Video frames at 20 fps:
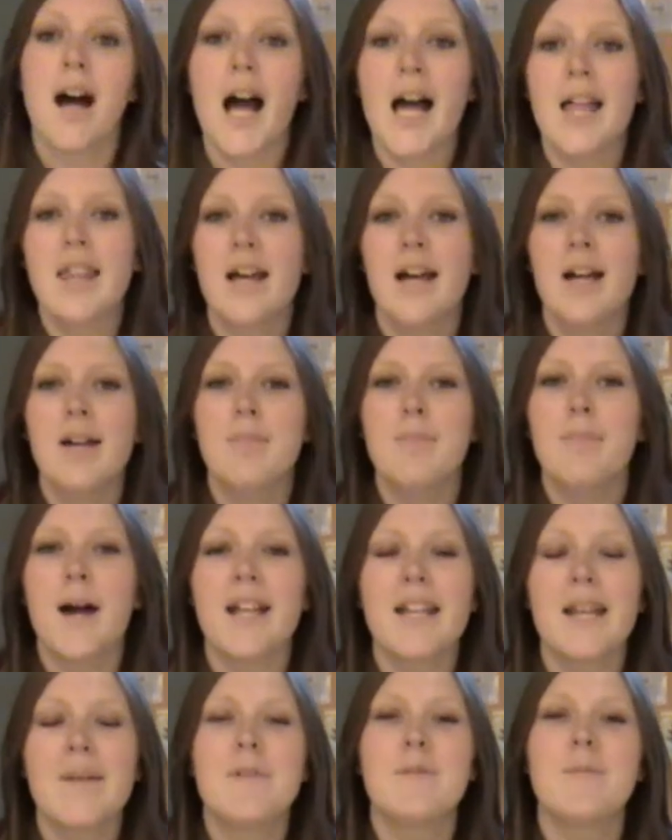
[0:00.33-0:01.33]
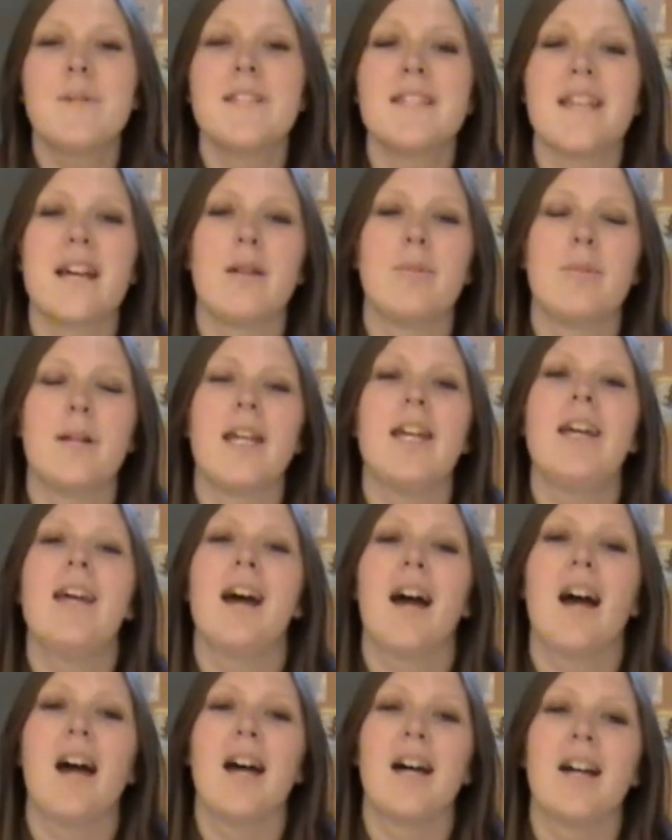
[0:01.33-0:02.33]
Hi there, my name's Miss Selby
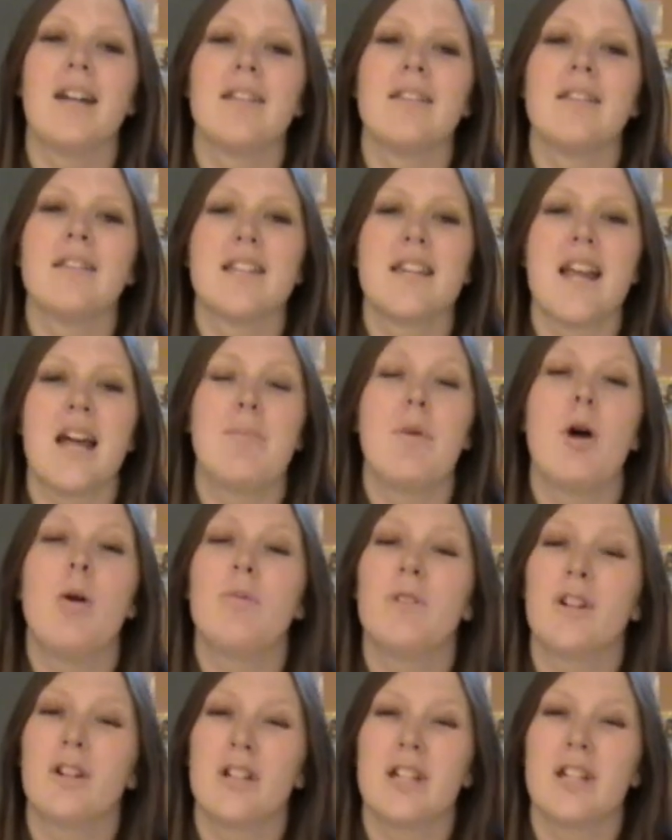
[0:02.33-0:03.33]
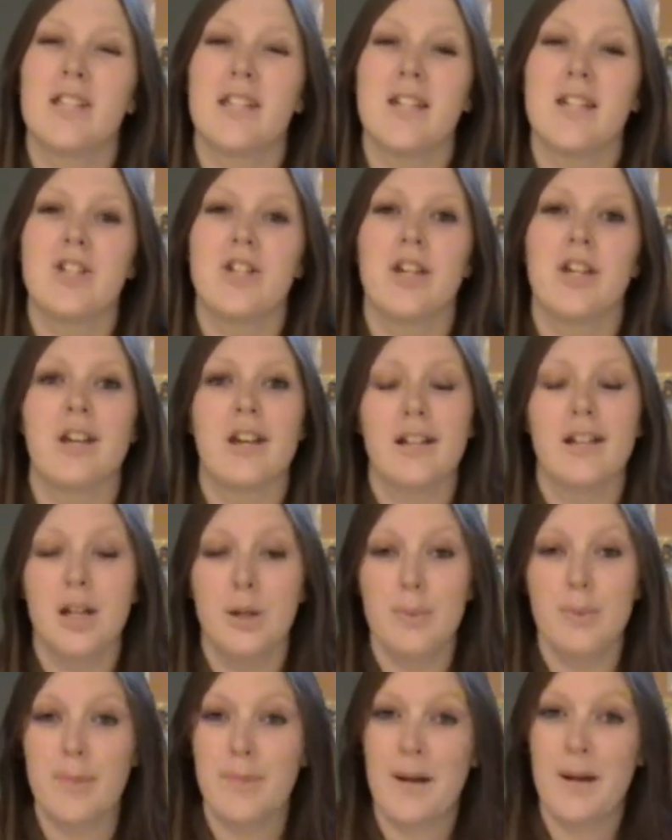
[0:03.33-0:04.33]
and today I'm hopefully going to teach you a little
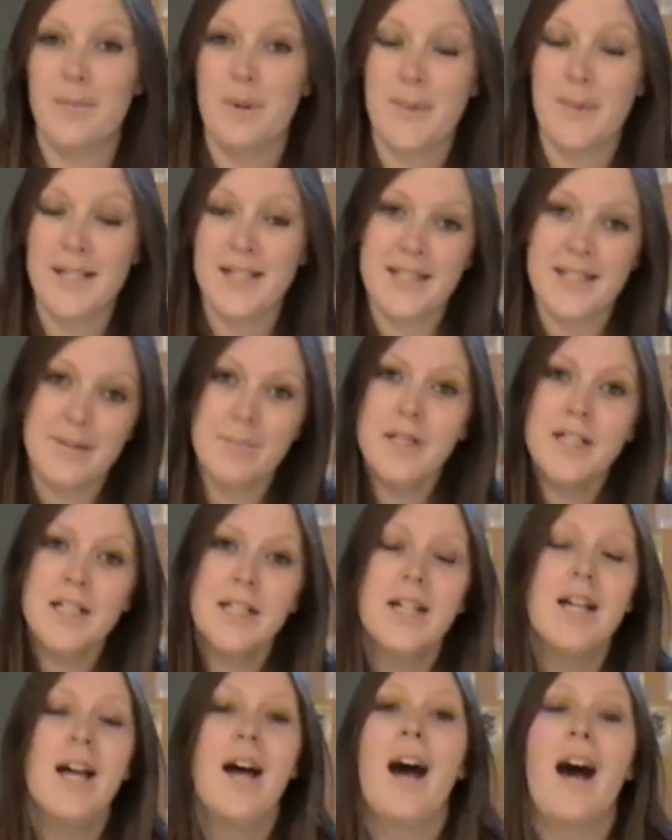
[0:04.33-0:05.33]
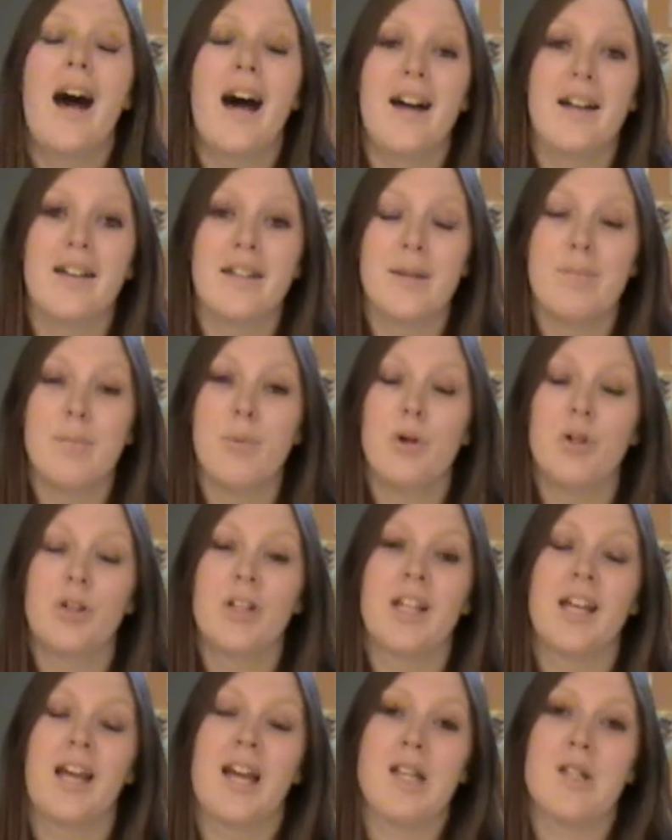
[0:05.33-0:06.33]
bit about momentum and
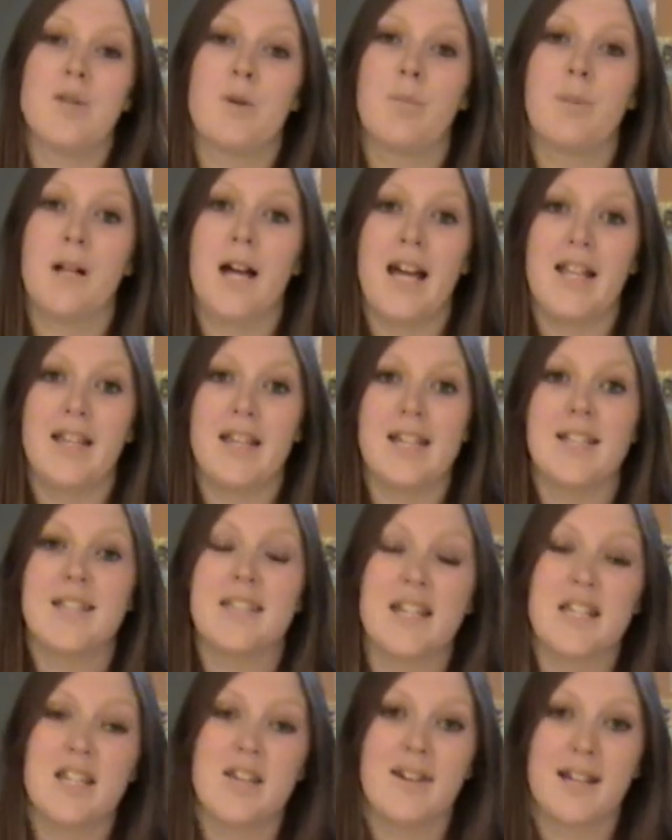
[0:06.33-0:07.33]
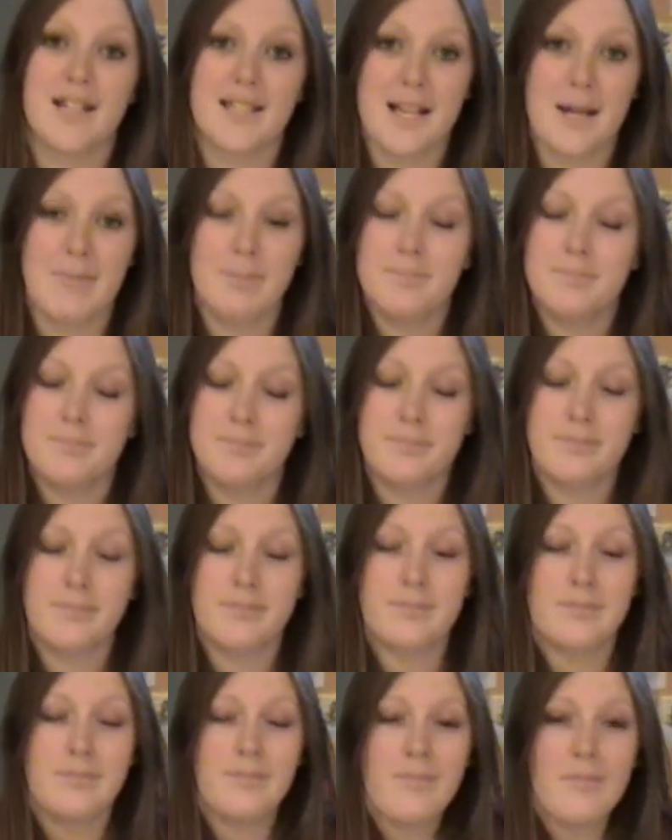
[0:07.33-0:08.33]
importantly how to apply this in your exam.
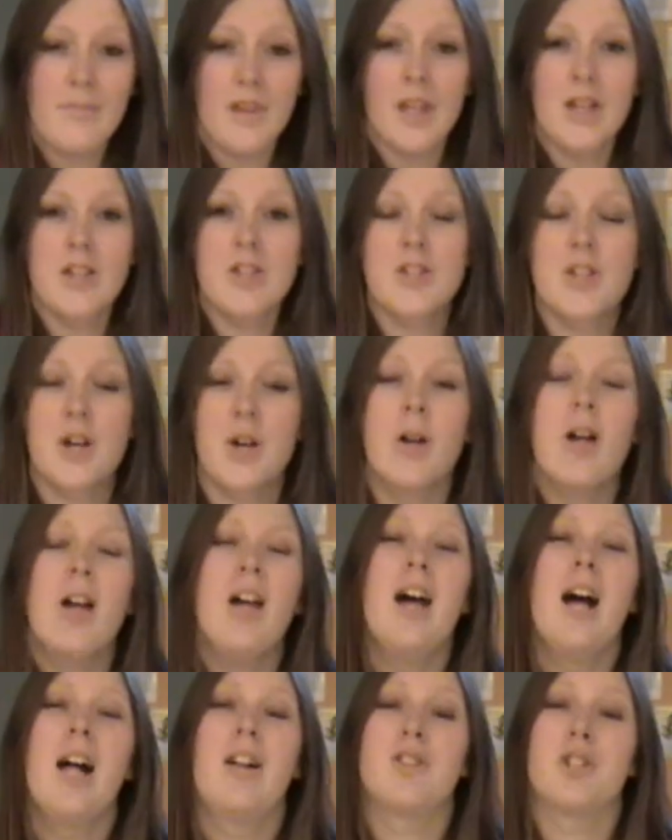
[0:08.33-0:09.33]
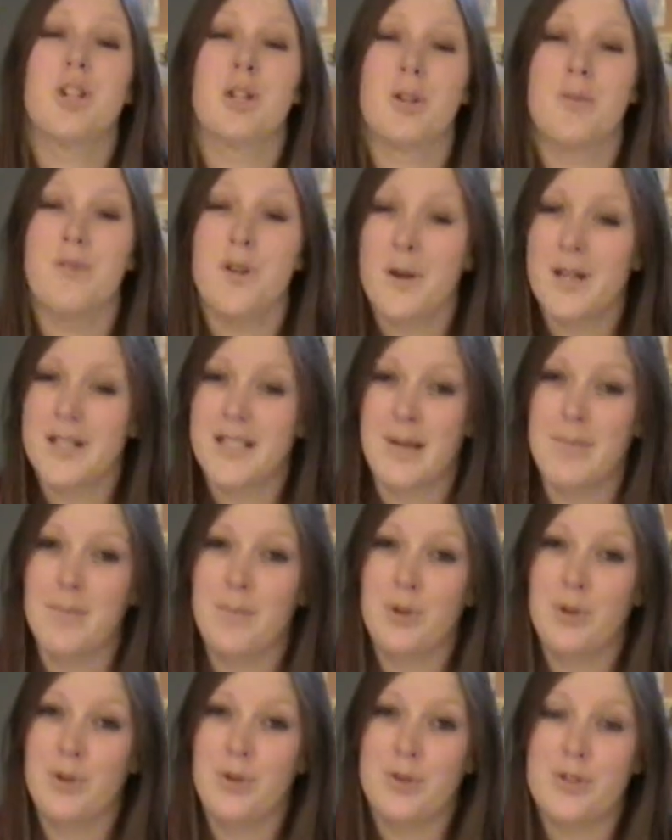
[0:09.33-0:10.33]
So I'll show you a few
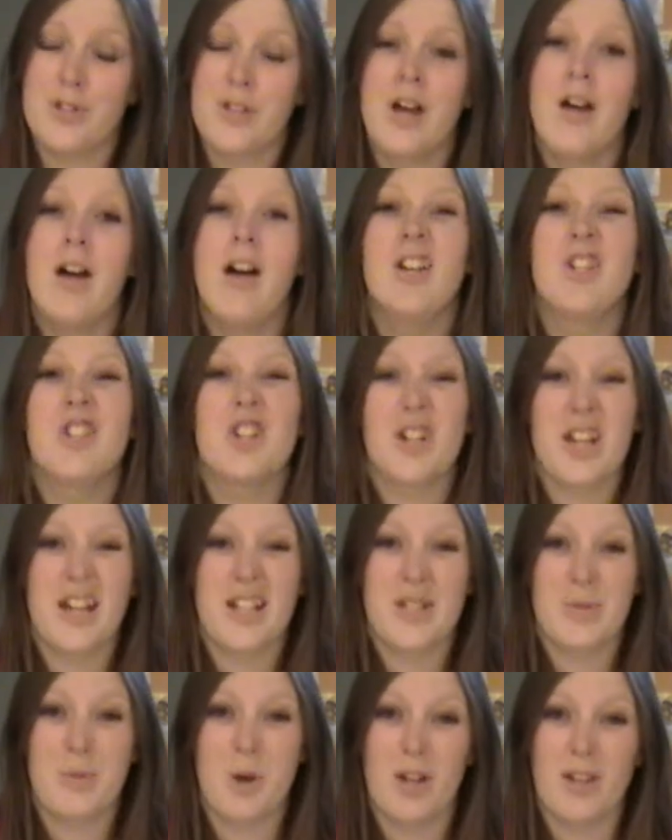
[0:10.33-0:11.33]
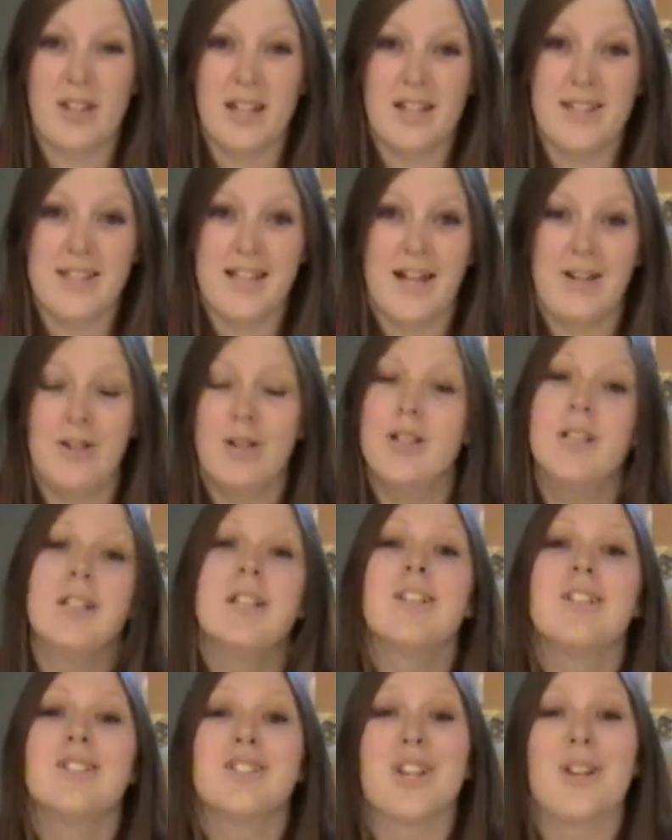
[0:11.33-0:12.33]
examples, show you how to work things out.
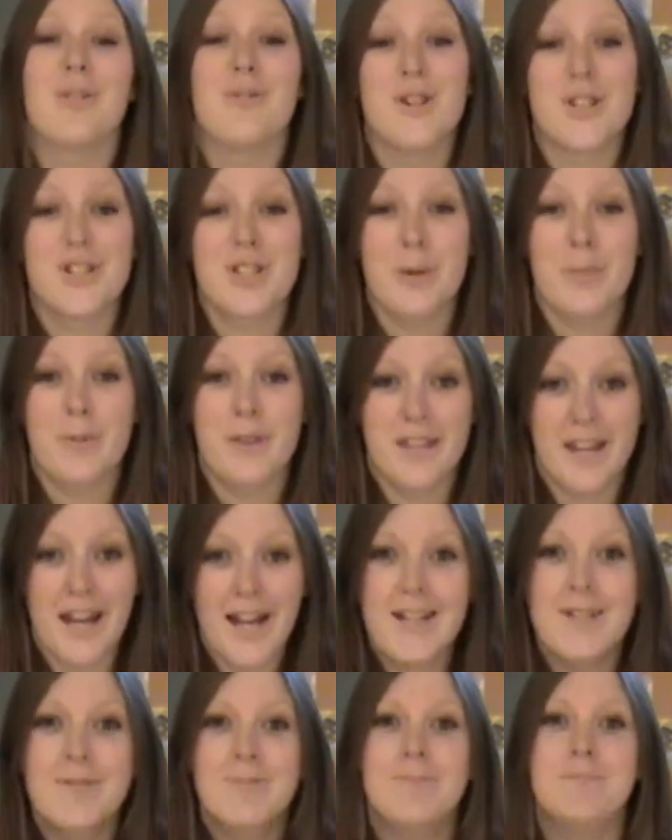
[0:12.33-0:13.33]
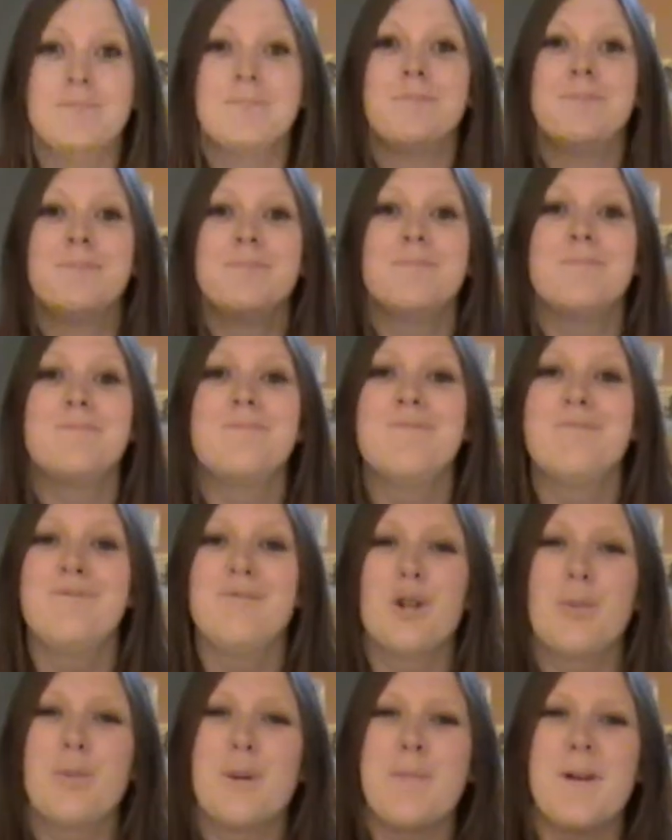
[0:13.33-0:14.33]
So the first stop of the day,
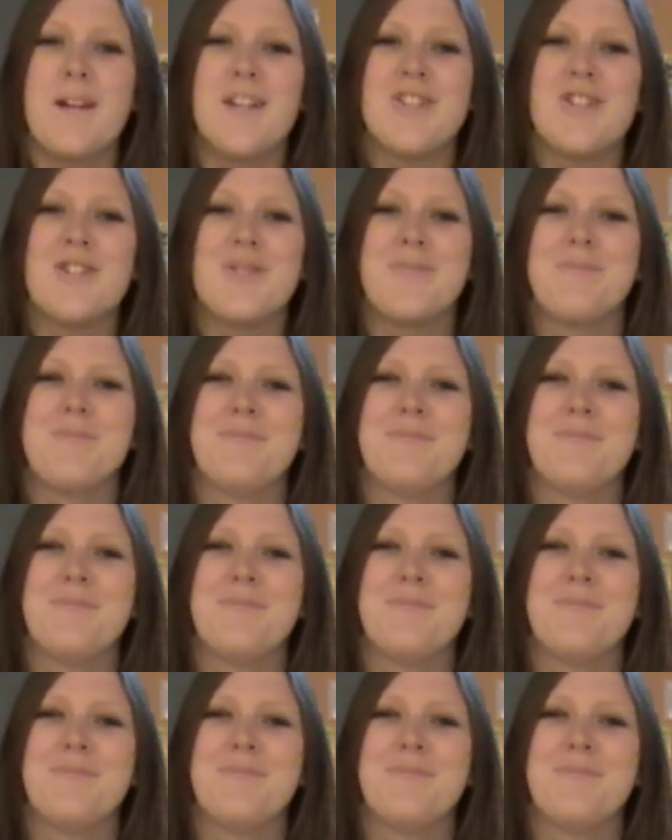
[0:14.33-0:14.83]
rugby pitch.